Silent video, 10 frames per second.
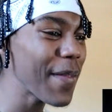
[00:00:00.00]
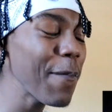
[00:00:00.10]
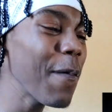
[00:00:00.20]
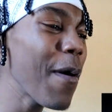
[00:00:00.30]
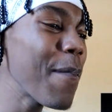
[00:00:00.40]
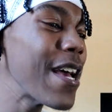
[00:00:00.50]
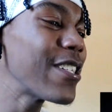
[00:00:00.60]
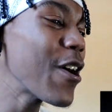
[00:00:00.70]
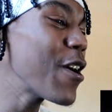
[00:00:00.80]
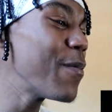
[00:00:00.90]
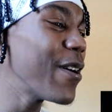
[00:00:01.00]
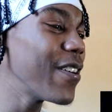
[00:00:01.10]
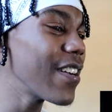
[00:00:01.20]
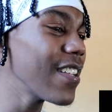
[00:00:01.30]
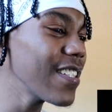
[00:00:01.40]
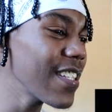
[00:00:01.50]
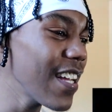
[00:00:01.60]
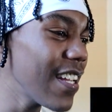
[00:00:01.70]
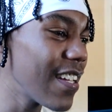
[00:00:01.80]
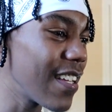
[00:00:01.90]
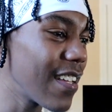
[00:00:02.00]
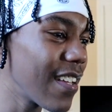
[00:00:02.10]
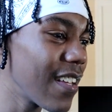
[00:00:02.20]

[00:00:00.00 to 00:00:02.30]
They put my man Turbo on here. Let's get it.